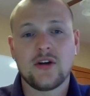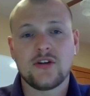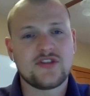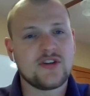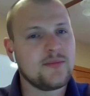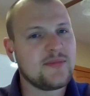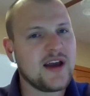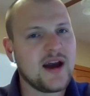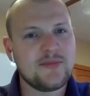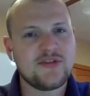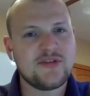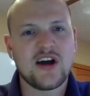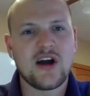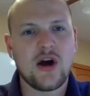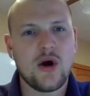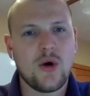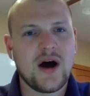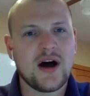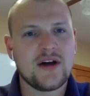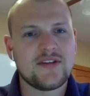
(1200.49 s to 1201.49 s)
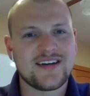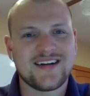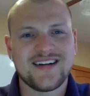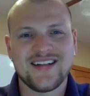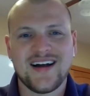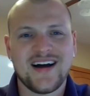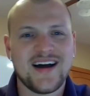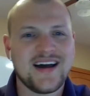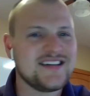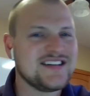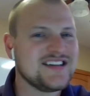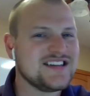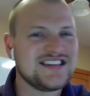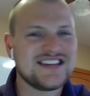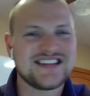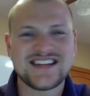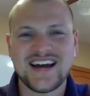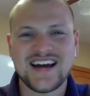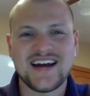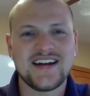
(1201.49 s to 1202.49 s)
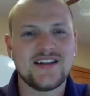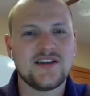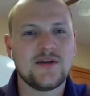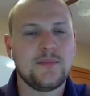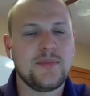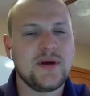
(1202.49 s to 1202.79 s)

sometimes i go out to clients it just kind of